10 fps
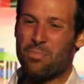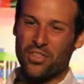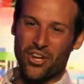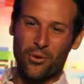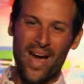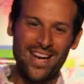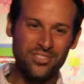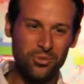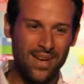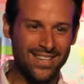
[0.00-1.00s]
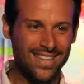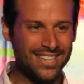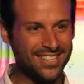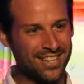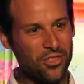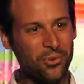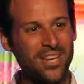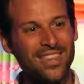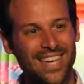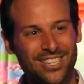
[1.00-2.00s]
But the gratitude meditation,
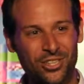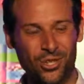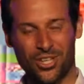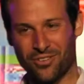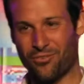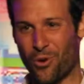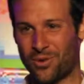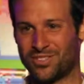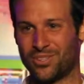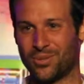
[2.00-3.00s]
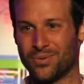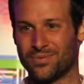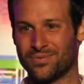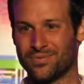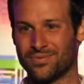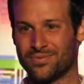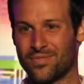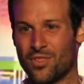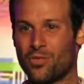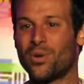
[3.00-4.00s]
3 things you're looking forward to.
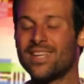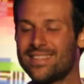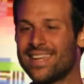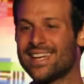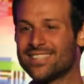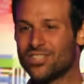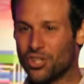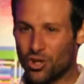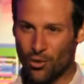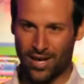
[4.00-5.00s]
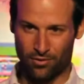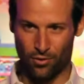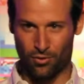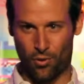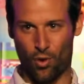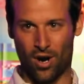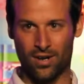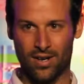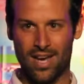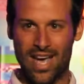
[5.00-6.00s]
3 things you're grateful for.
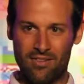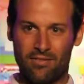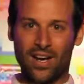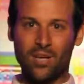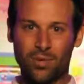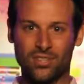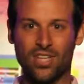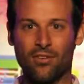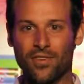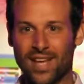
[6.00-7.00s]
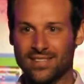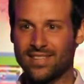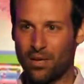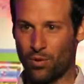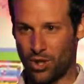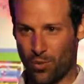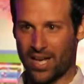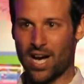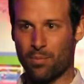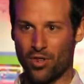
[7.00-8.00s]
Envelop yourself in that state when you
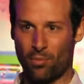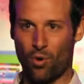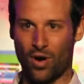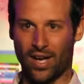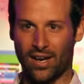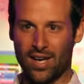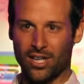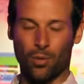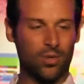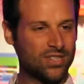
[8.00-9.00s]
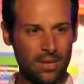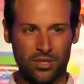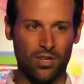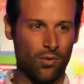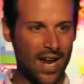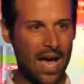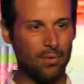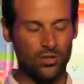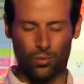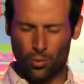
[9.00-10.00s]
wake up in the morning. Your perception of what
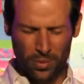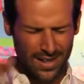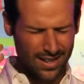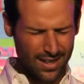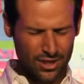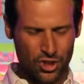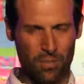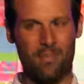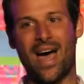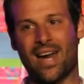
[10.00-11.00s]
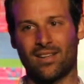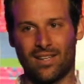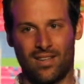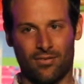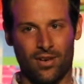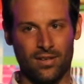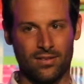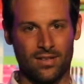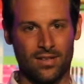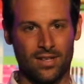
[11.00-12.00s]
happens will be dramatically different.
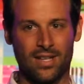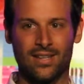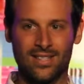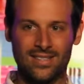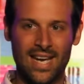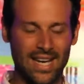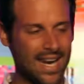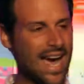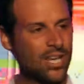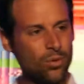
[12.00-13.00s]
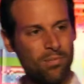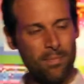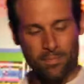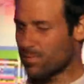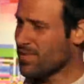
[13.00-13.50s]
The second, how do